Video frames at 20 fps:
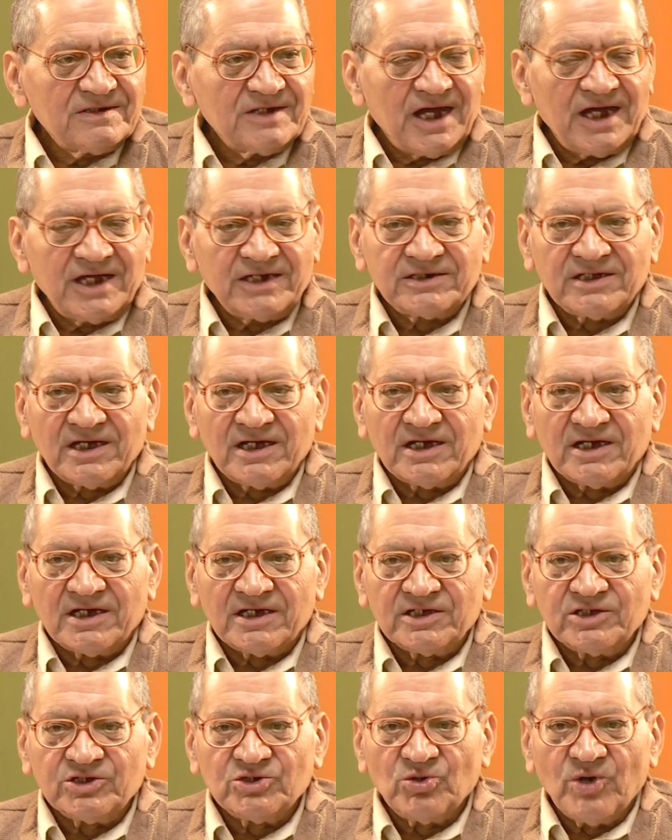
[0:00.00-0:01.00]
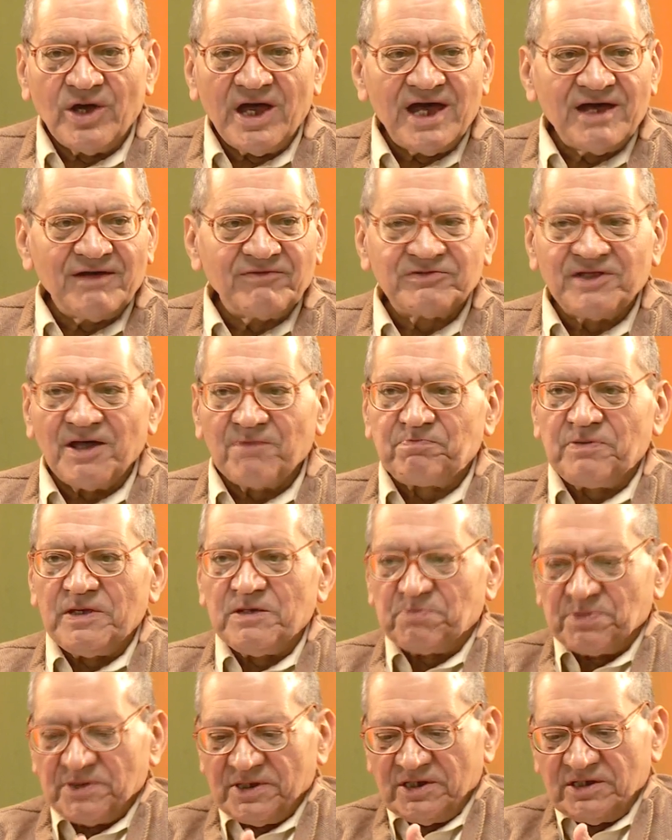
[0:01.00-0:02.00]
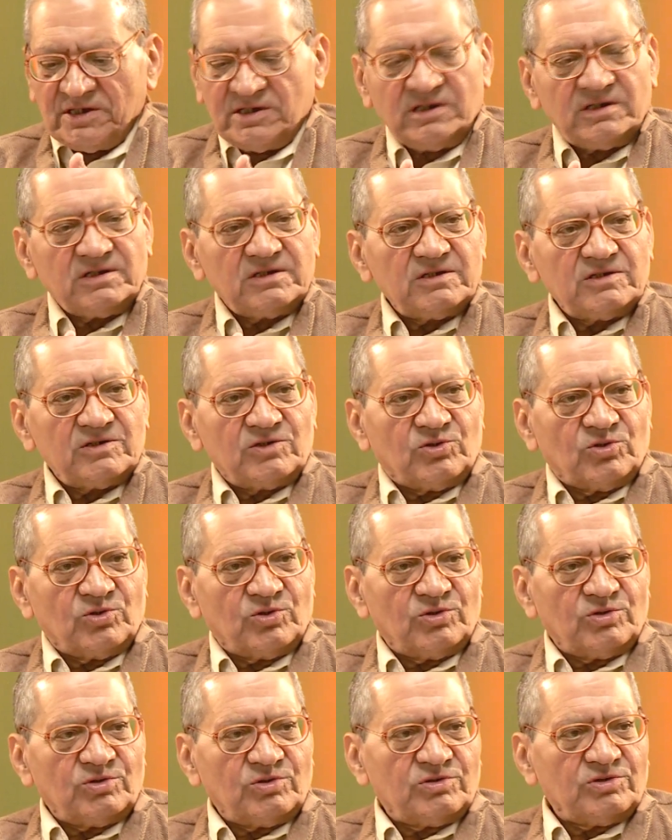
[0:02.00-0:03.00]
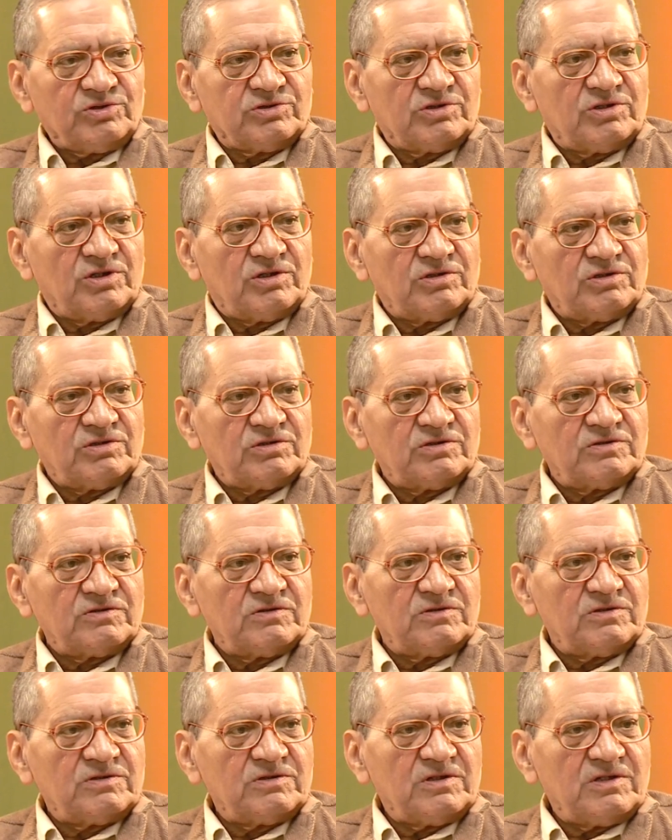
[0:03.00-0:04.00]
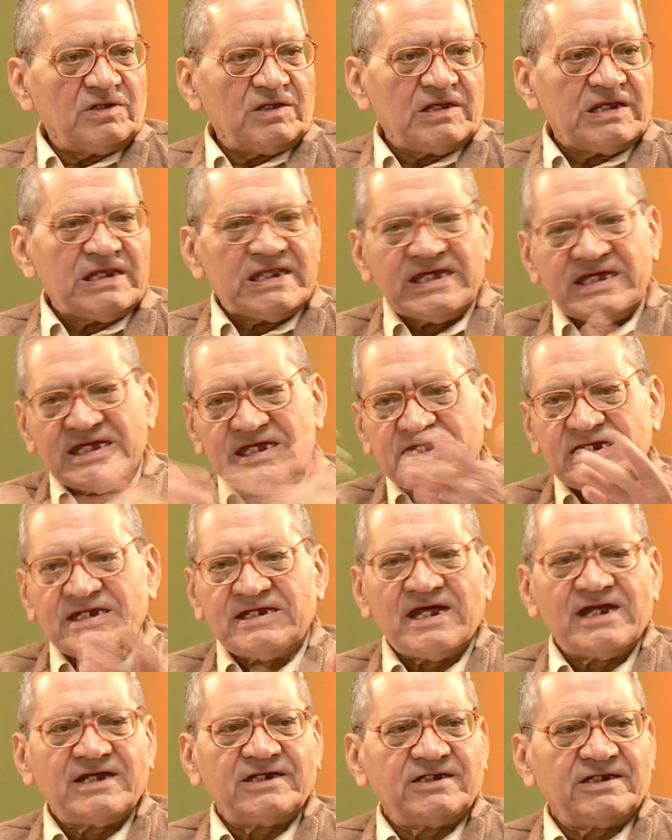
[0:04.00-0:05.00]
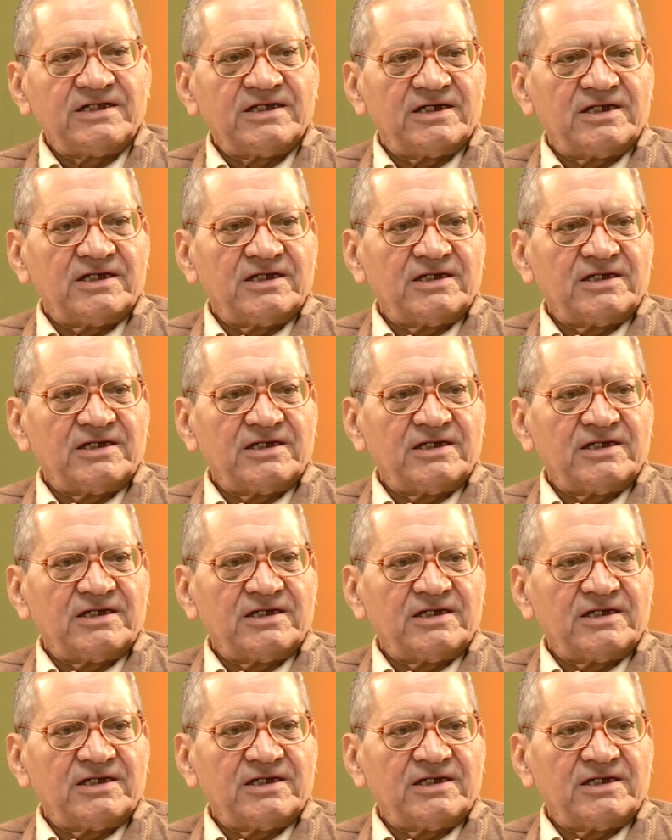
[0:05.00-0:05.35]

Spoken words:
and you have the people who lead and